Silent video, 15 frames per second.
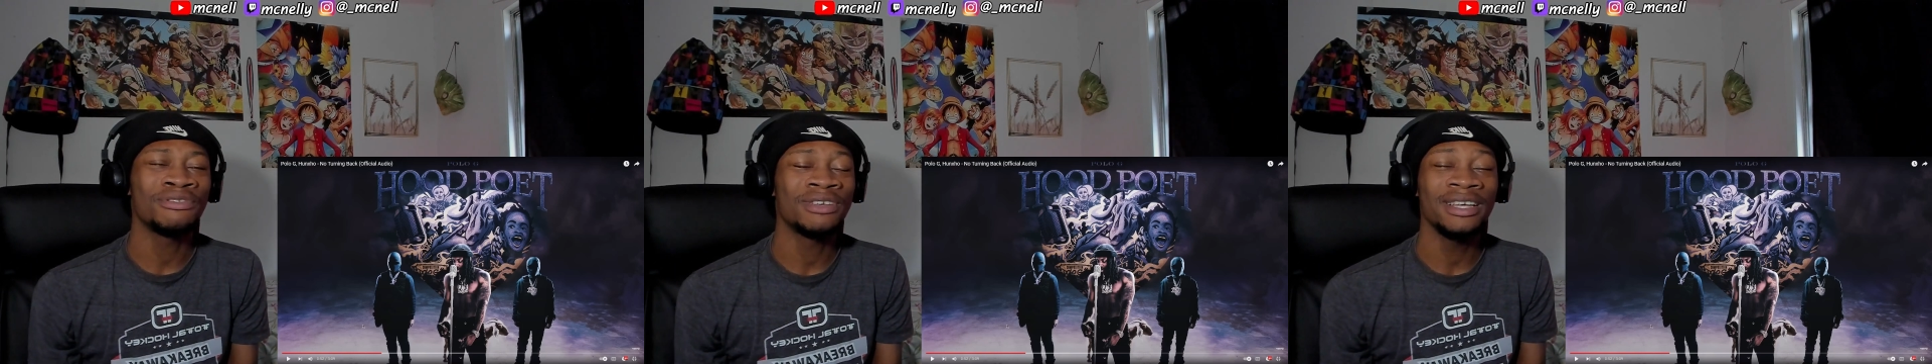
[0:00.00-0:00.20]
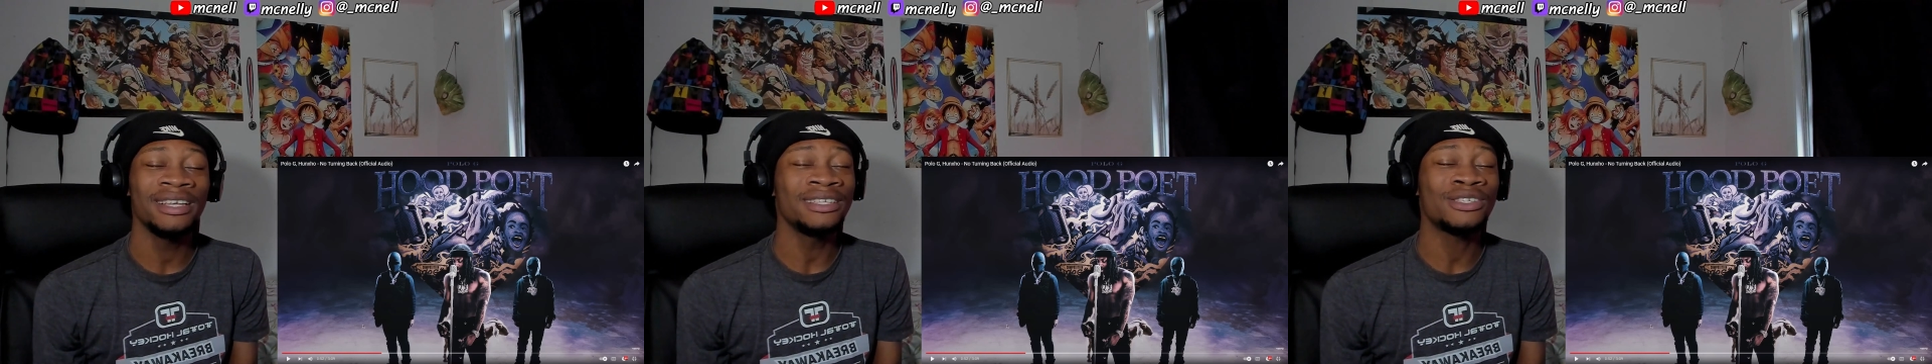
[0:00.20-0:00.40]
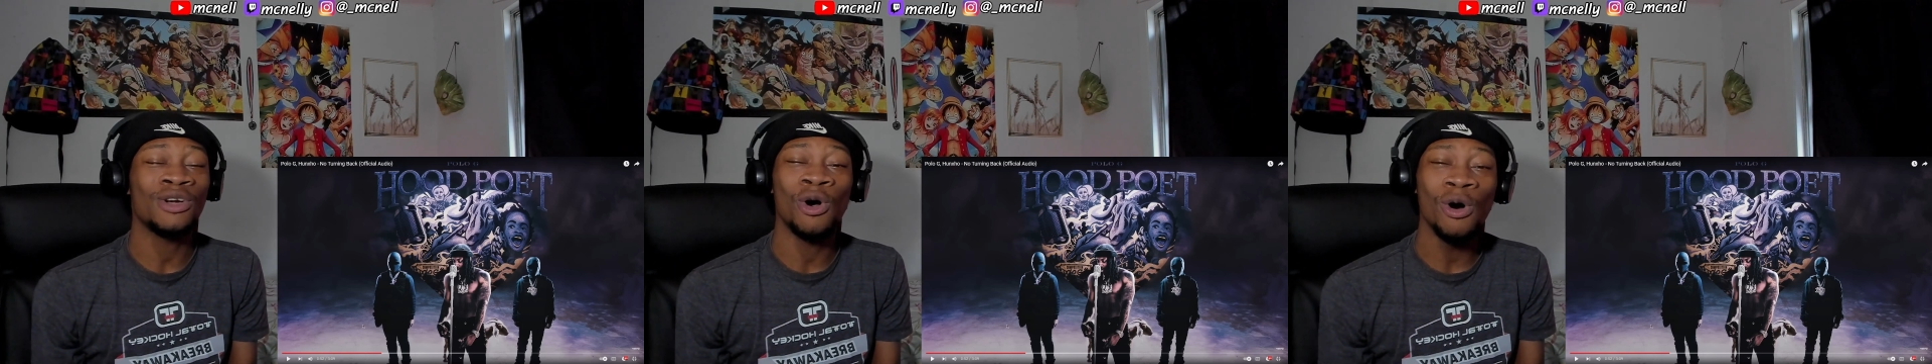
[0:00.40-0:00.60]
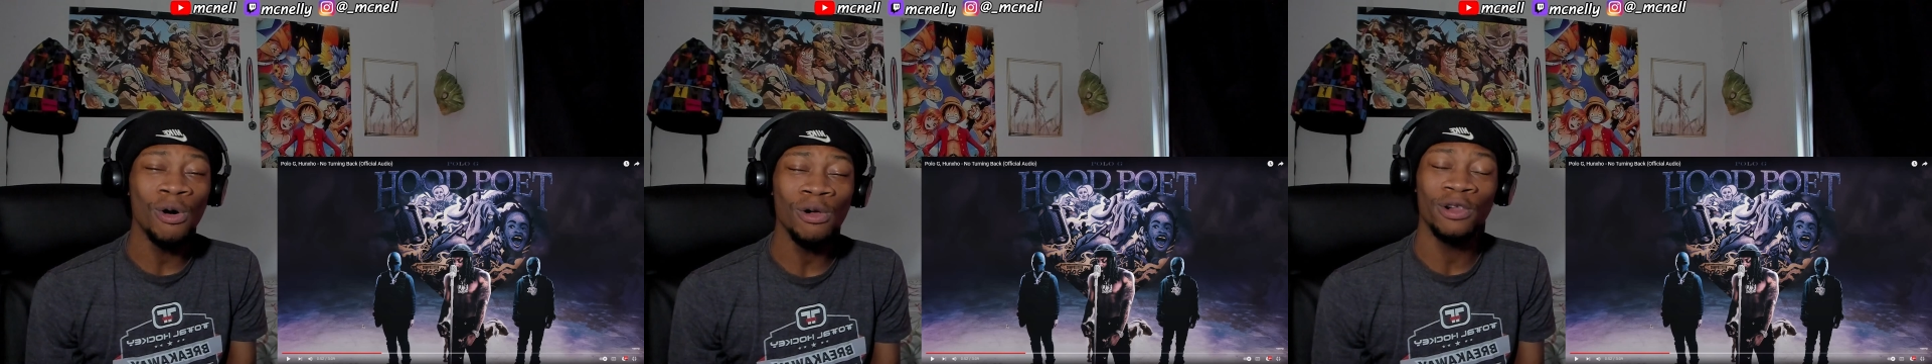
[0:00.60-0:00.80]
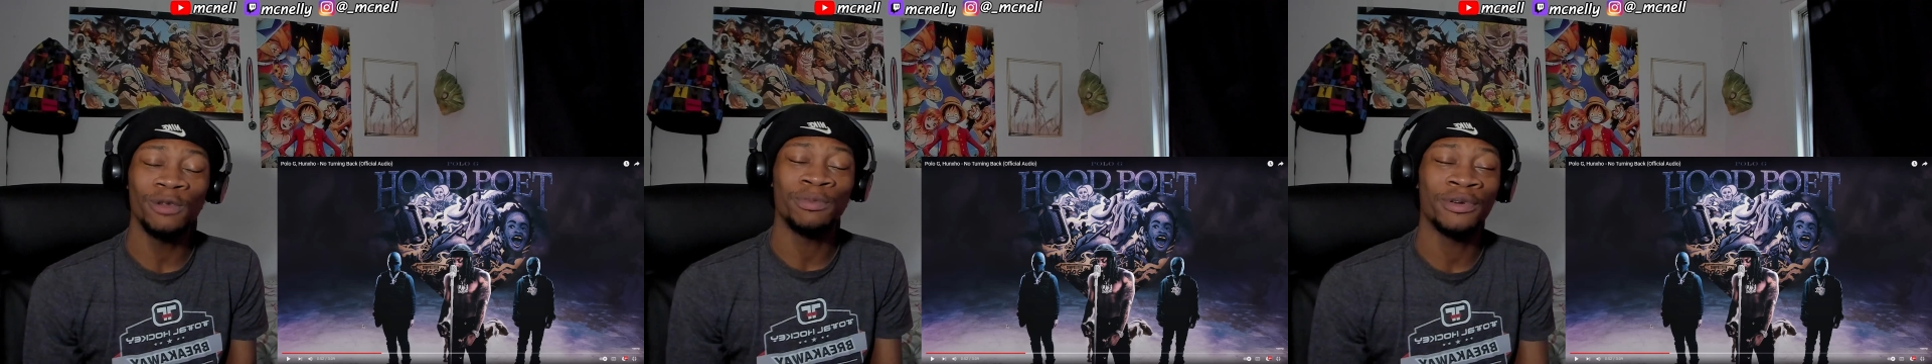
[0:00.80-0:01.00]
it's
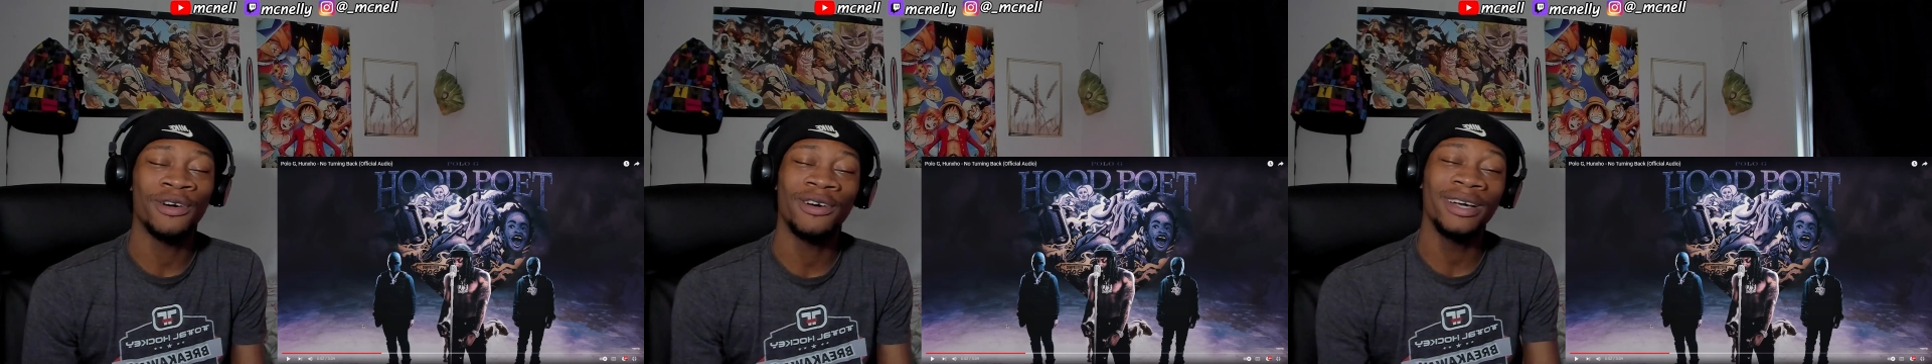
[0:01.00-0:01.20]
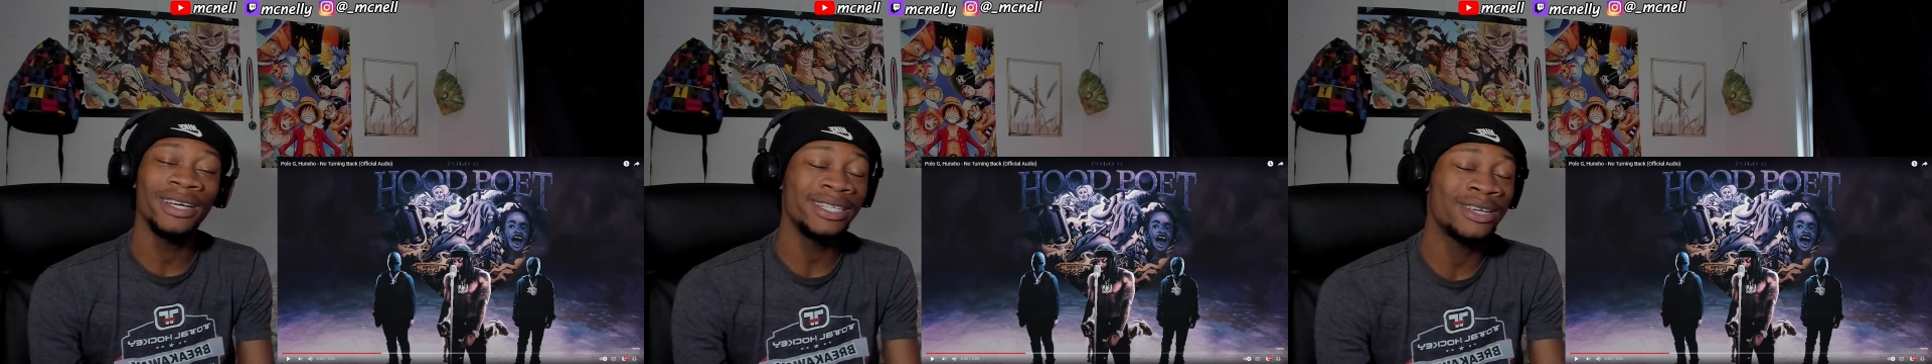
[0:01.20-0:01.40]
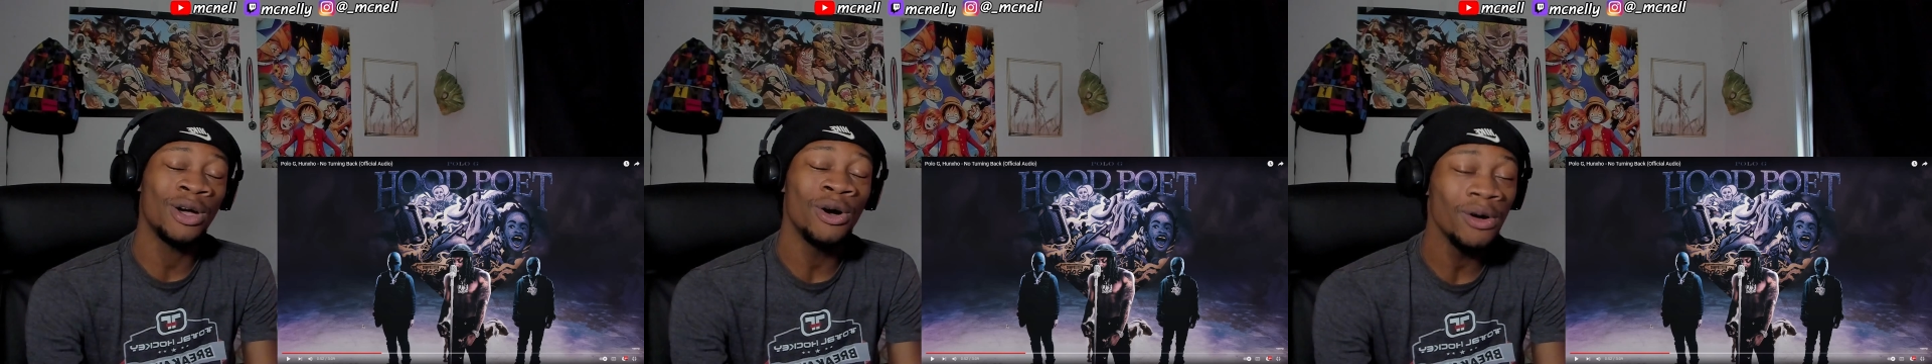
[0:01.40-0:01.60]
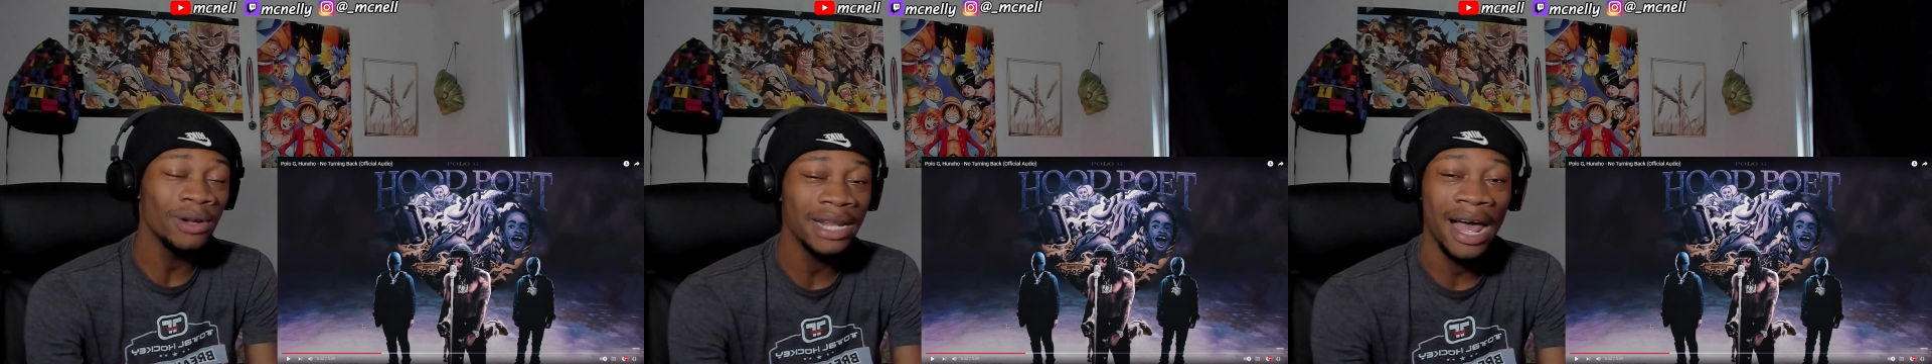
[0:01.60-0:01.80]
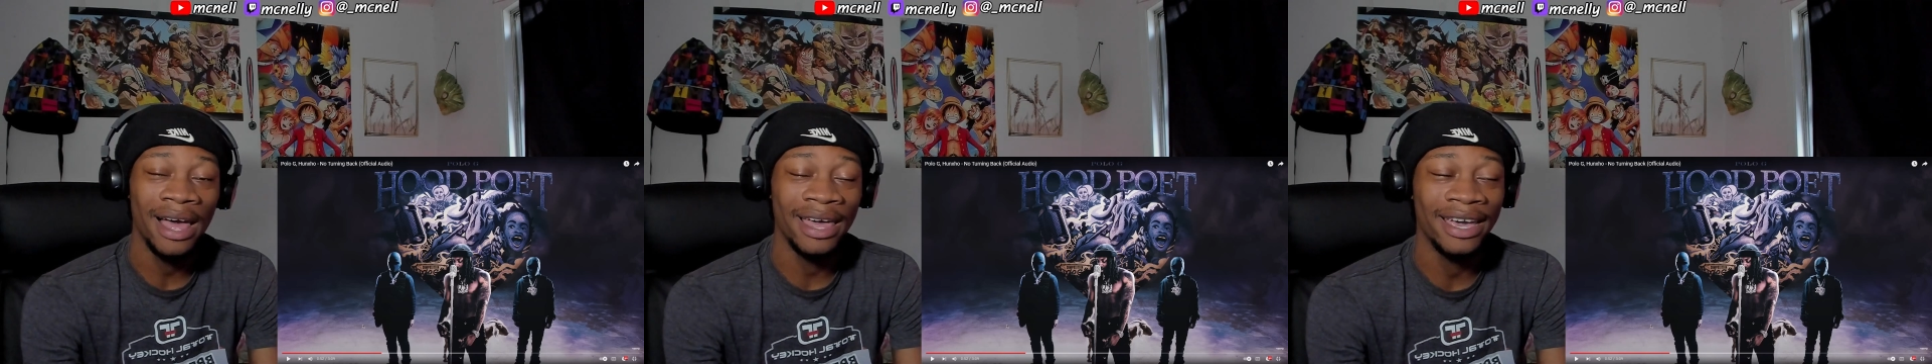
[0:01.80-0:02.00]
cold, bro. It's
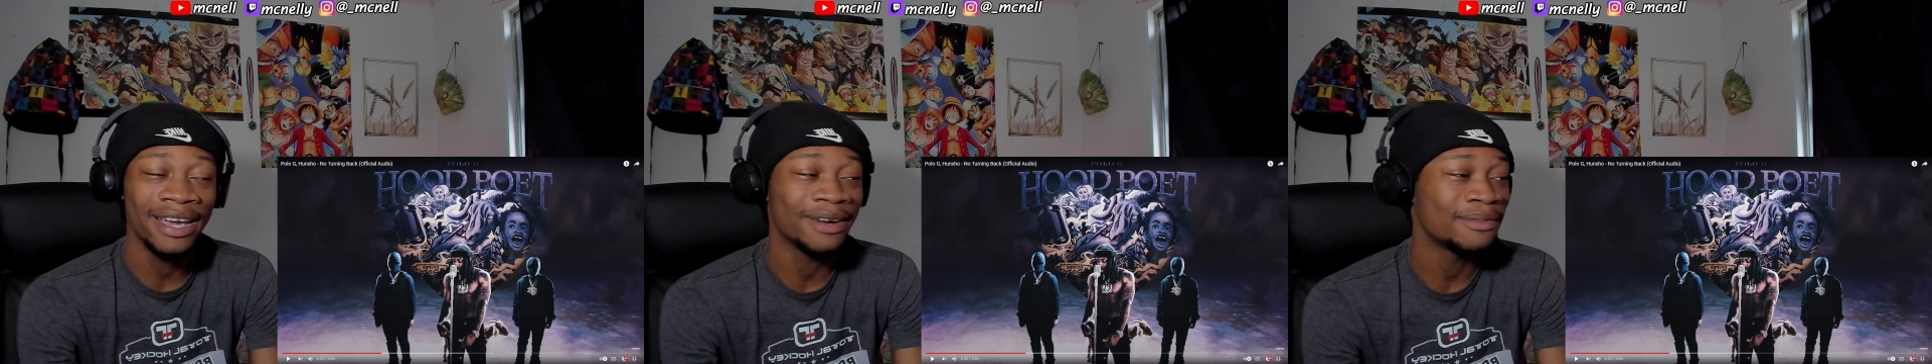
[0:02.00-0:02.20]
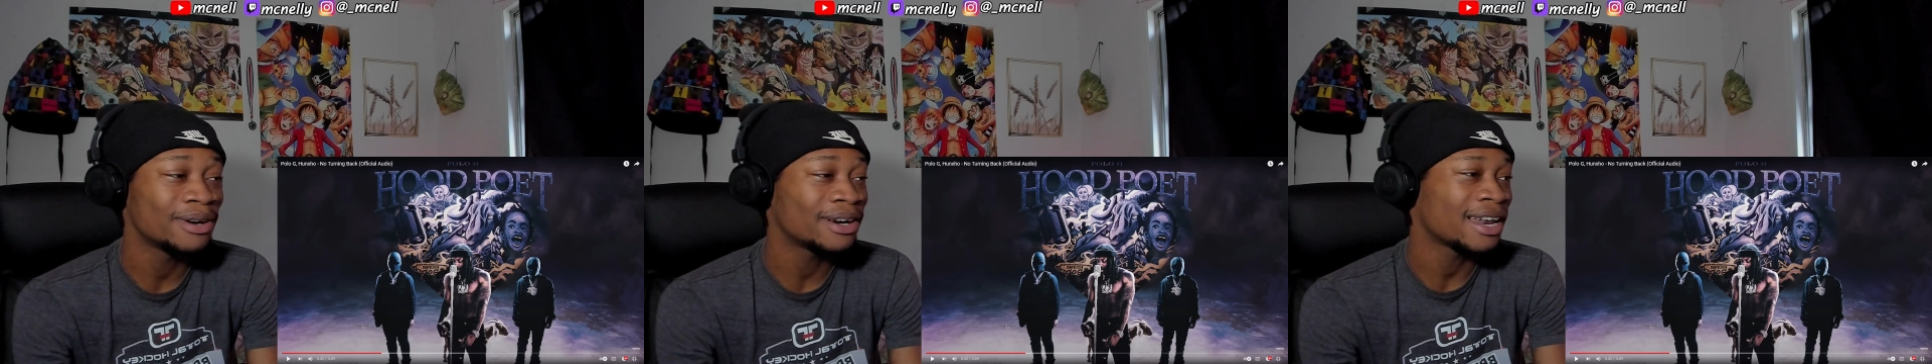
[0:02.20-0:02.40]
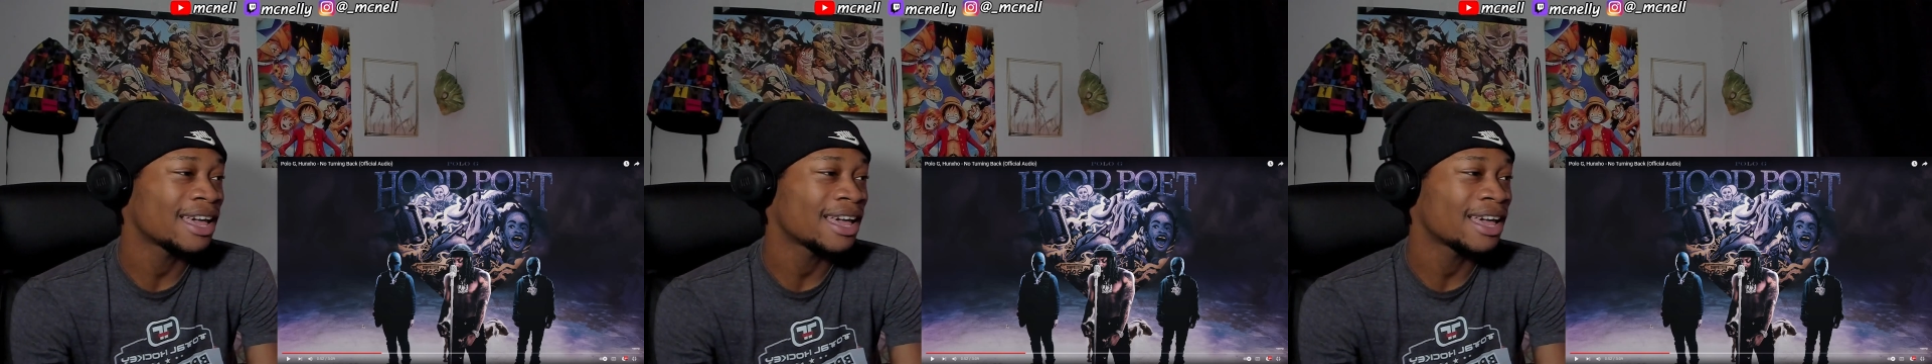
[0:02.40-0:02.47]
cold out here, bro.